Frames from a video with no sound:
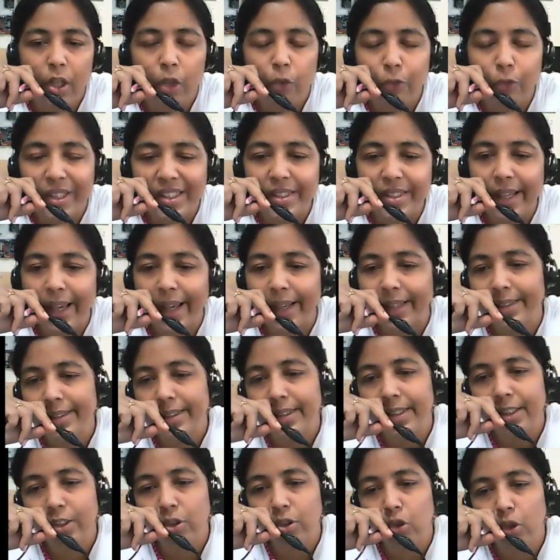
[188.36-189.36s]
which
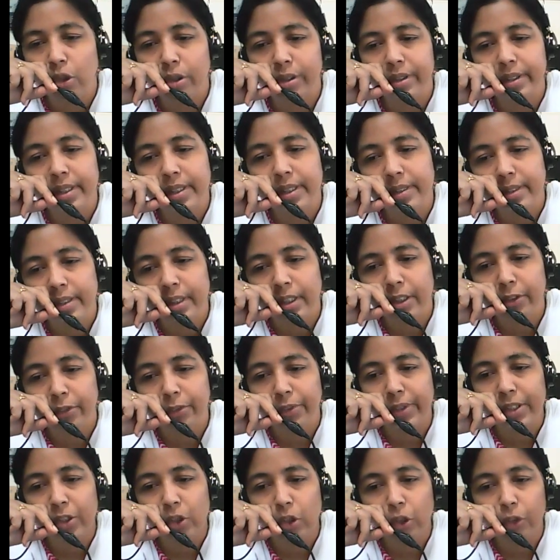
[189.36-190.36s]
exists on the
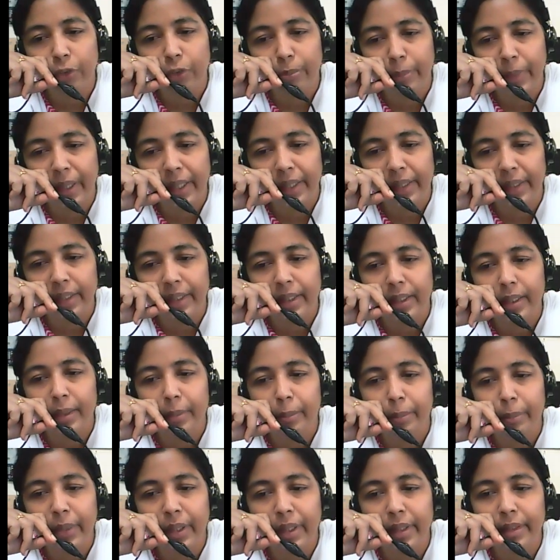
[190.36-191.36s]
surface of
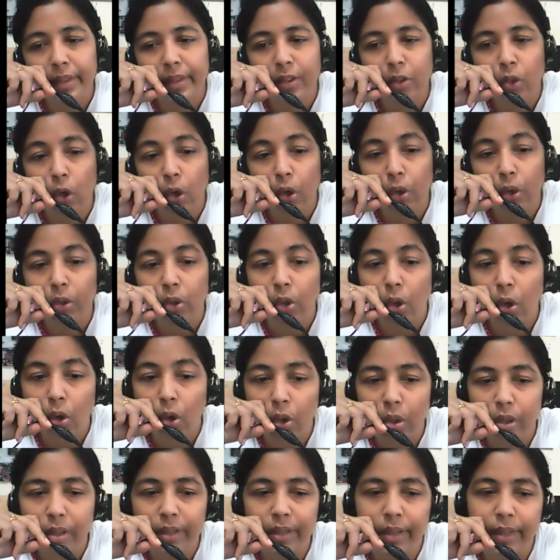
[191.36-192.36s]
many, but not
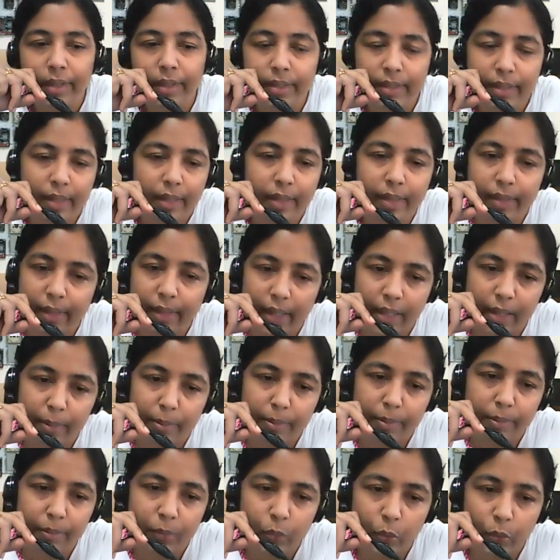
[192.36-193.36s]
all the cell types.
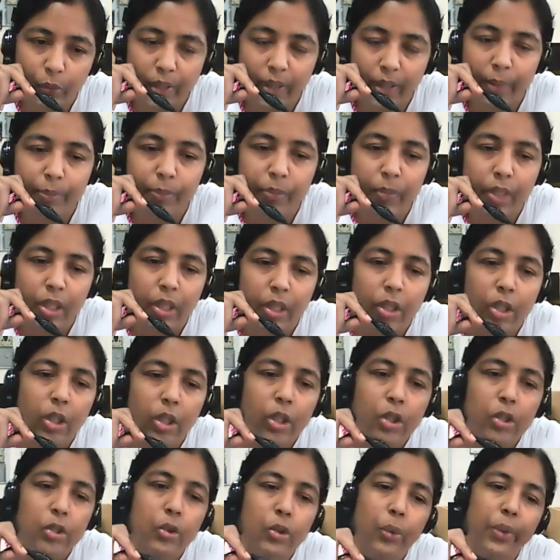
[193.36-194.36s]
Okay?
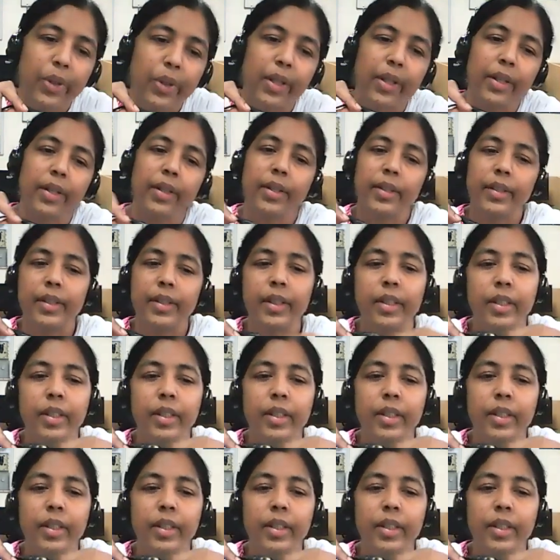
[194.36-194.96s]
So here